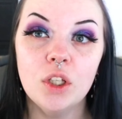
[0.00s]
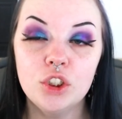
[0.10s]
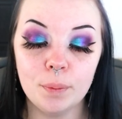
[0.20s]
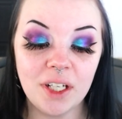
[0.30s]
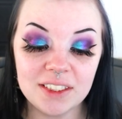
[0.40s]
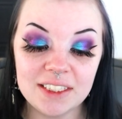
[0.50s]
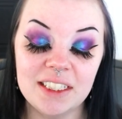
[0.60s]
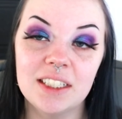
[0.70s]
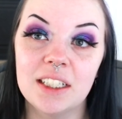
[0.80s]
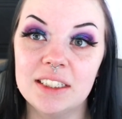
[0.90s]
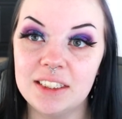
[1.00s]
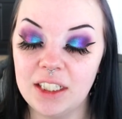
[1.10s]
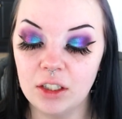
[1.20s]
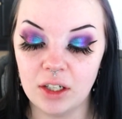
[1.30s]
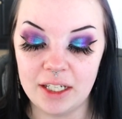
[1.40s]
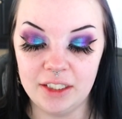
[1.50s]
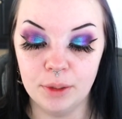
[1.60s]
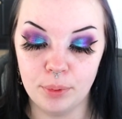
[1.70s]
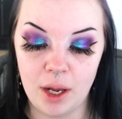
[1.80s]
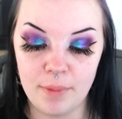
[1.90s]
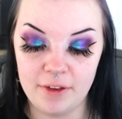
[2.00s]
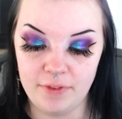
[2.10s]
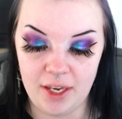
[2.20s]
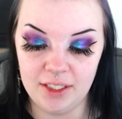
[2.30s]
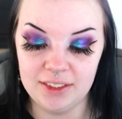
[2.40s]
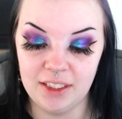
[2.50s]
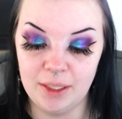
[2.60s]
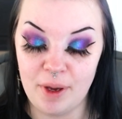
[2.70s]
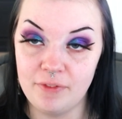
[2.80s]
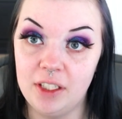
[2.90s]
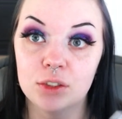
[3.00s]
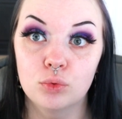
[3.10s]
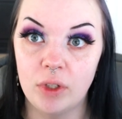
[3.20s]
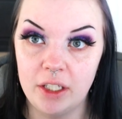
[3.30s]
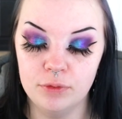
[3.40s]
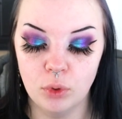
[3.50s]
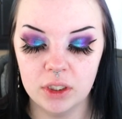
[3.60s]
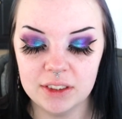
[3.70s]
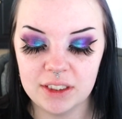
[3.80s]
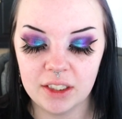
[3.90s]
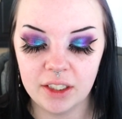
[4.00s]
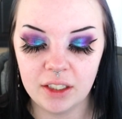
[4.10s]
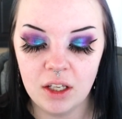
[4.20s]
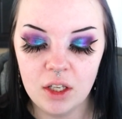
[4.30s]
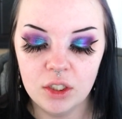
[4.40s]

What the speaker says: So because this is a concealer, I need to prep my face and get my face ready for concealing.